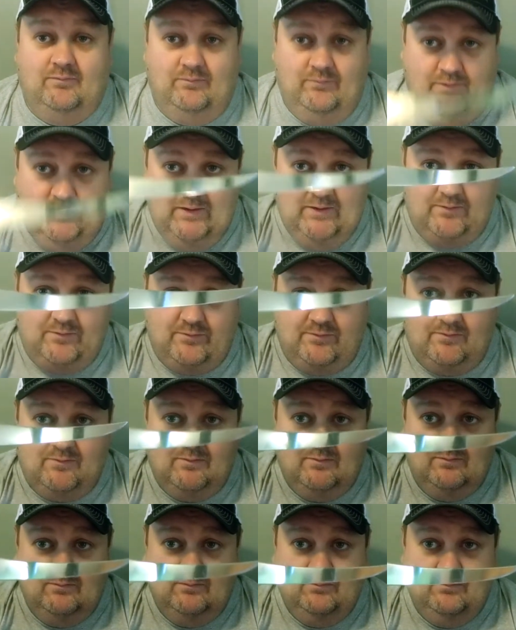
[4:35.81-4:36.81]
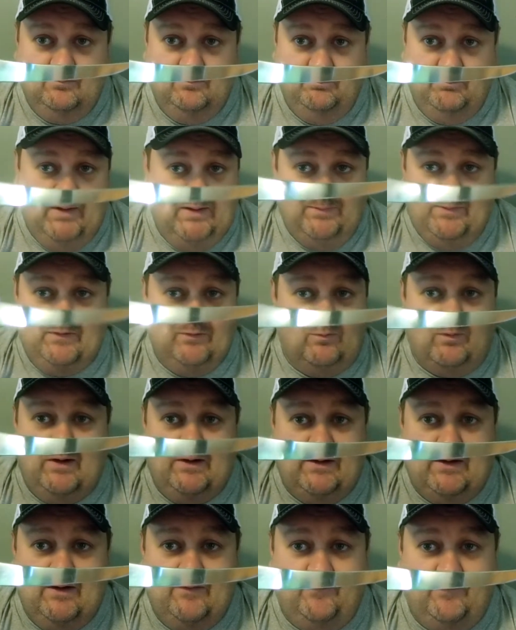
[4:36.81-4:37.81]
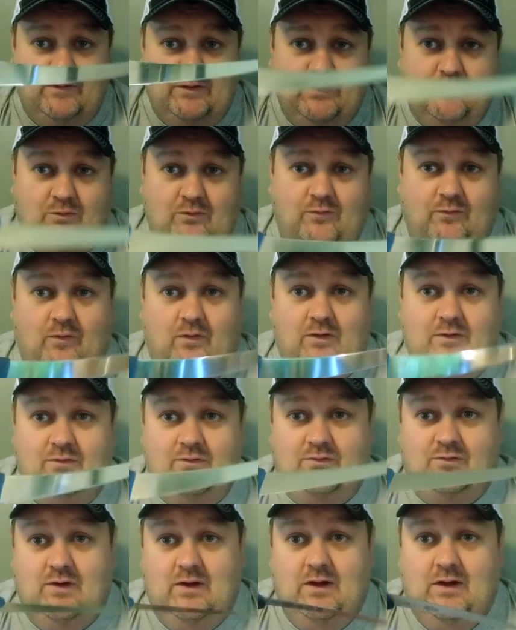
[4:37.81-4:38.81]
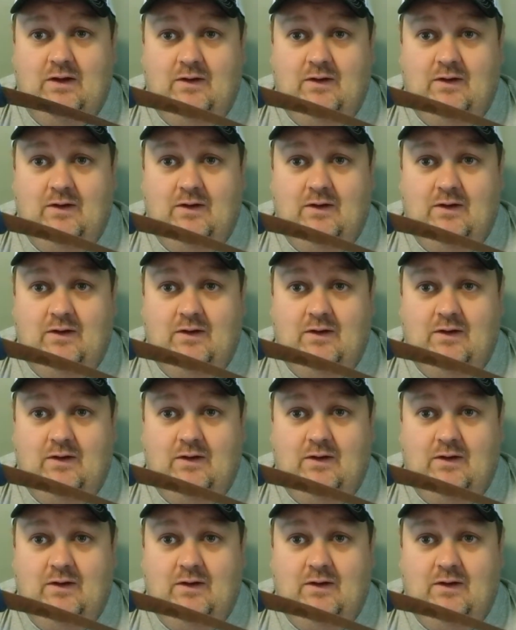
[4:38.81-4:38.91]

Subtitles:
this may be the right knife for you as far as